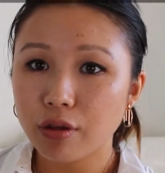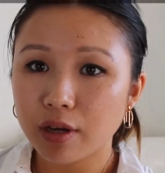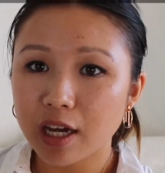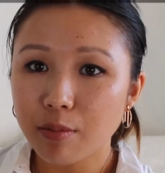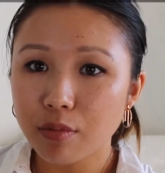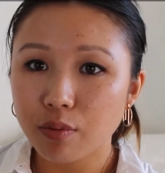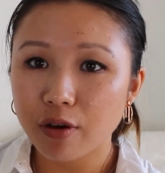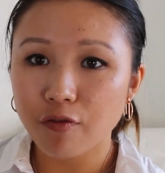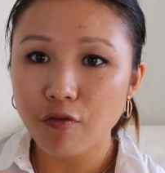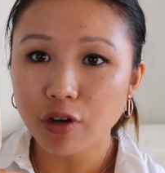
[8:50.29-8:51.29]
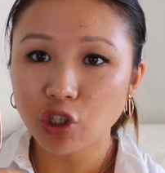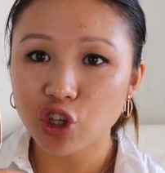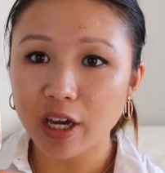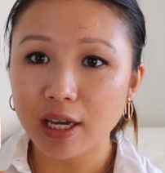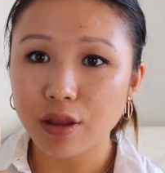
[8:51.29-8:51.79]
So it comes with 3
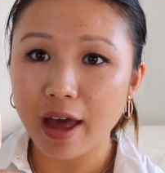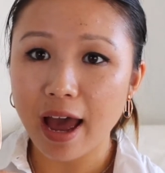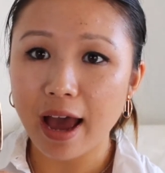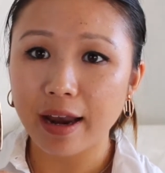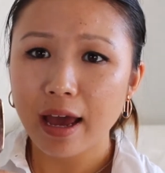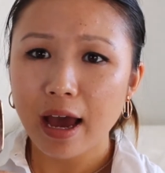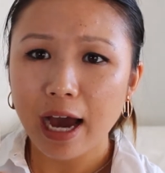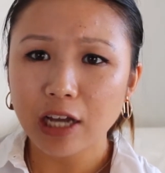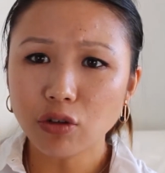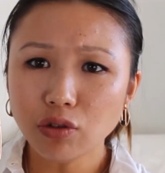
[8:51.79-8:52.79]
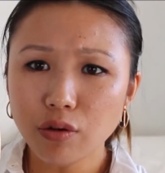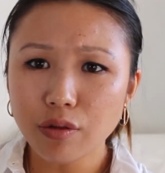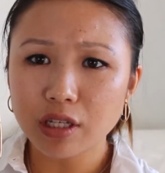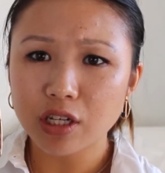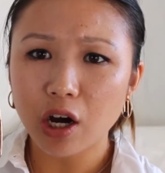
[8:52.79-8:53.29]
shades, and I don't
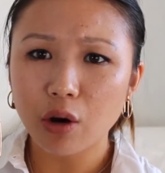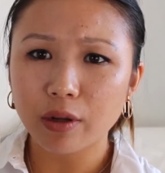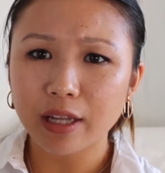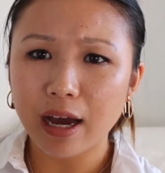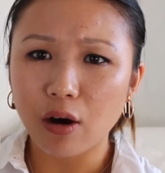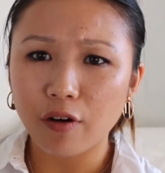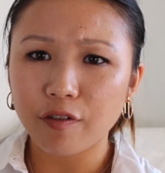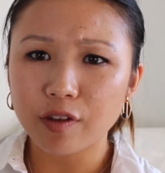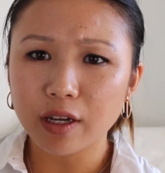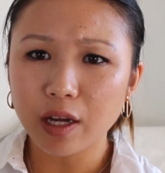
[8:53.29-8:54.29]
use the dark one that often.